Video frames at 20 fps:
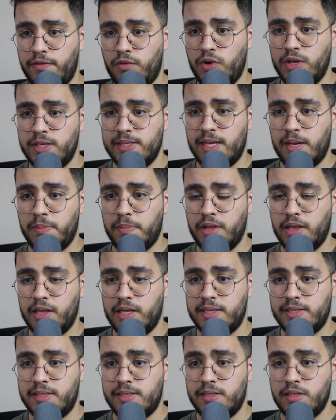For example,
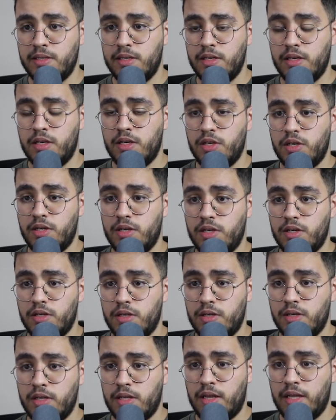let's
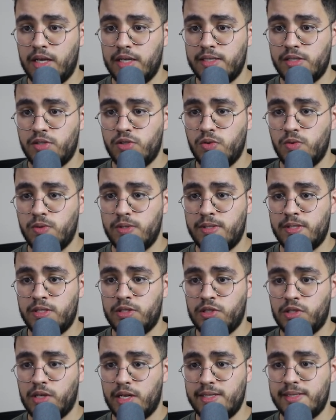
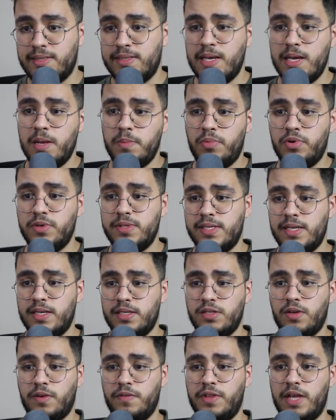choose just
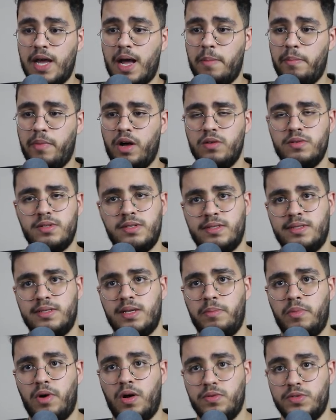10% of the amount. It's
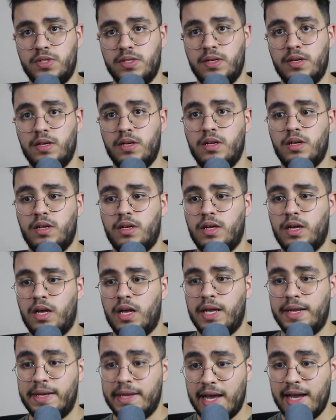about
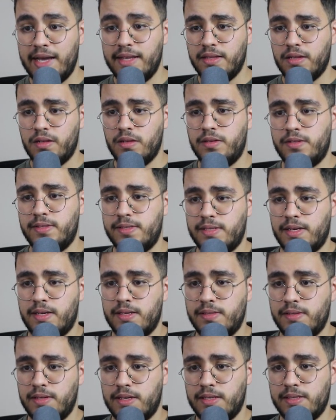$9,
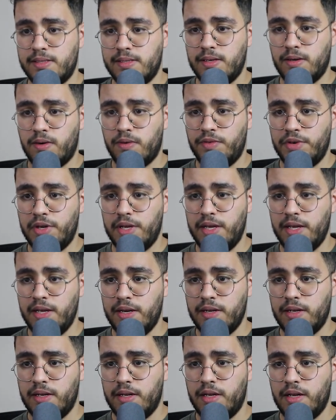as you can see over
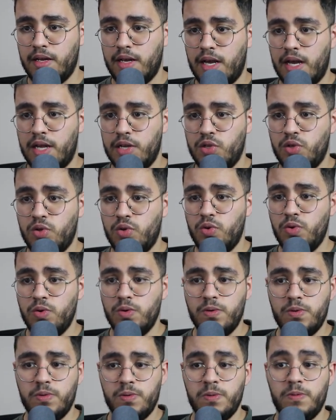here. And
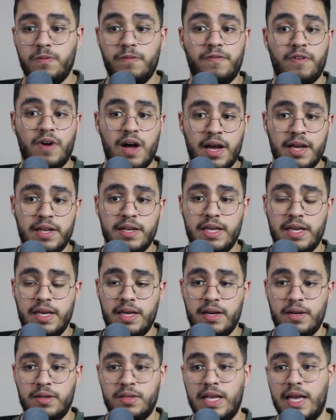you will find
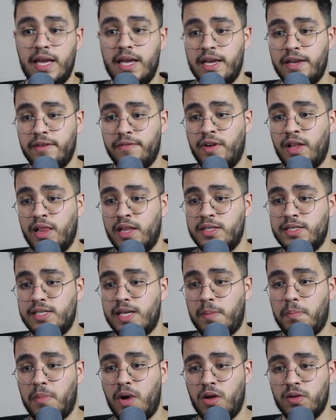here the equivalent
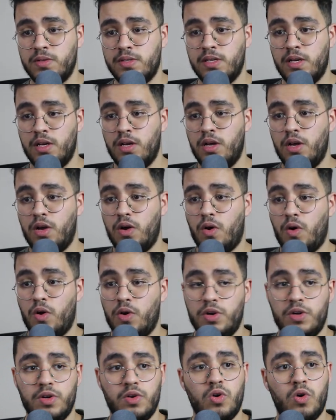amount
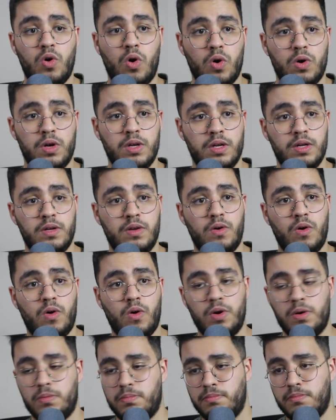on Coke
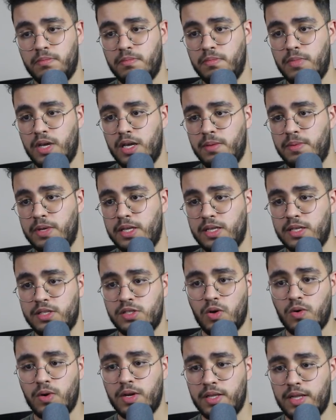or maybe the
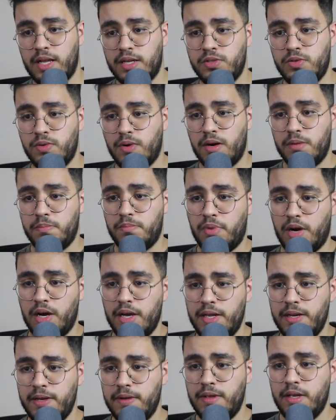token that you are
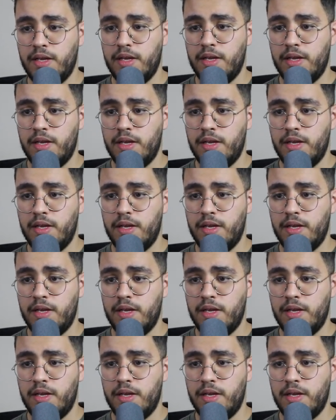buying.